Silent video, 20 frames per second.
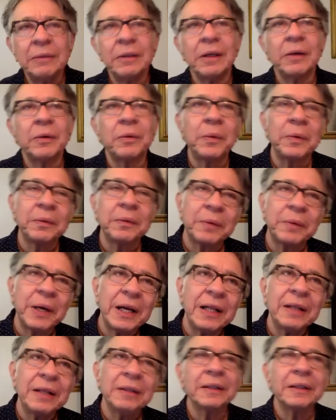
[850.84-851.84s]

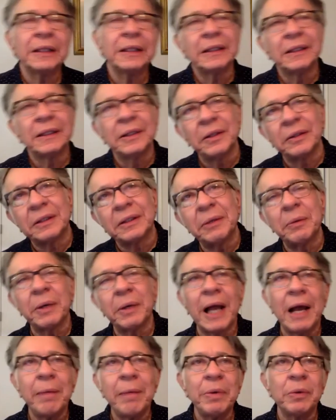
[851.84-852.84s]
well, see what
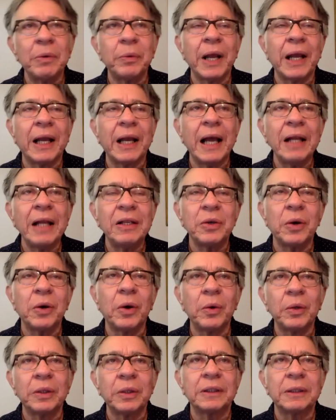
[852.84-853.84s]
happened when I got to
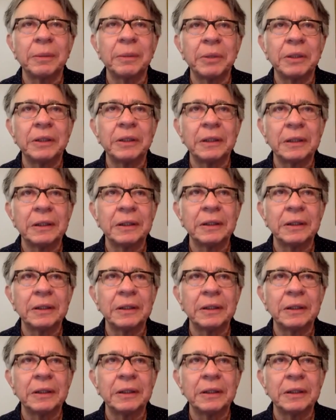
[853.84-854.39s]
Otis. I mean,